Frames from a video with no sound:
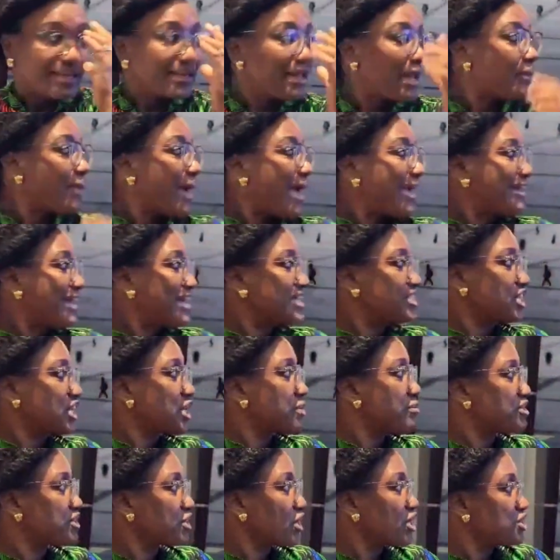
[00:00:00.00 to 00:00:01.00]
Now, idea
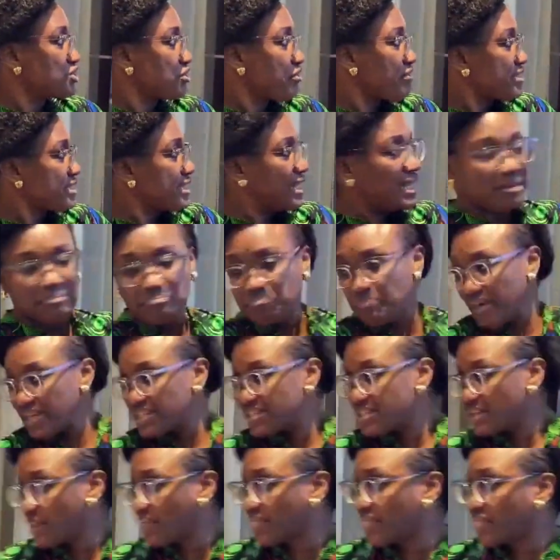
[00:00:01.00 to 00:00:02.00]
generation is already a
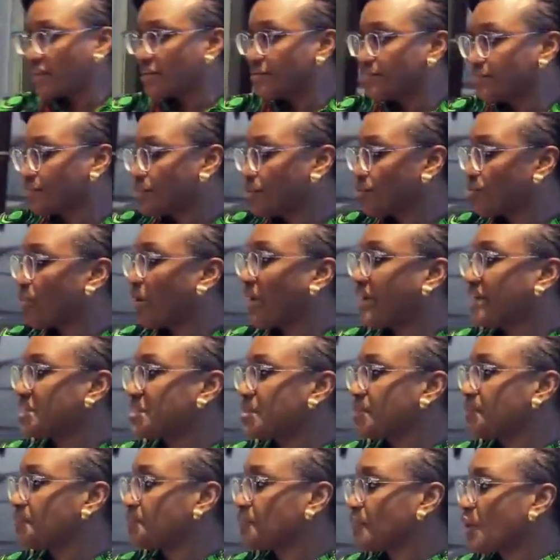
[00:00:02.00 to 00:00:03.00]
basic thing,
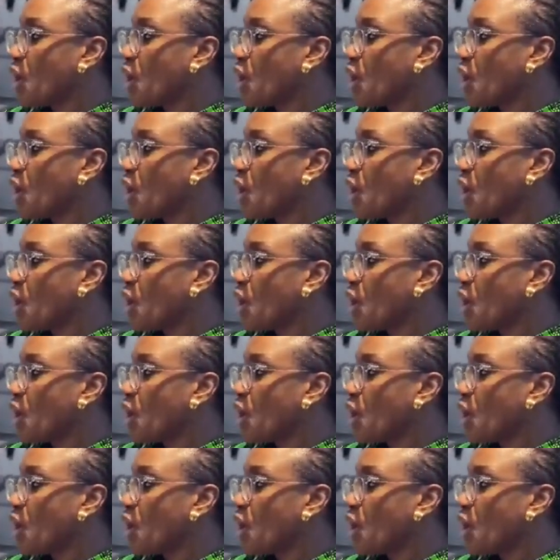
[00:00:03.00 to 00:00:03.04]
right?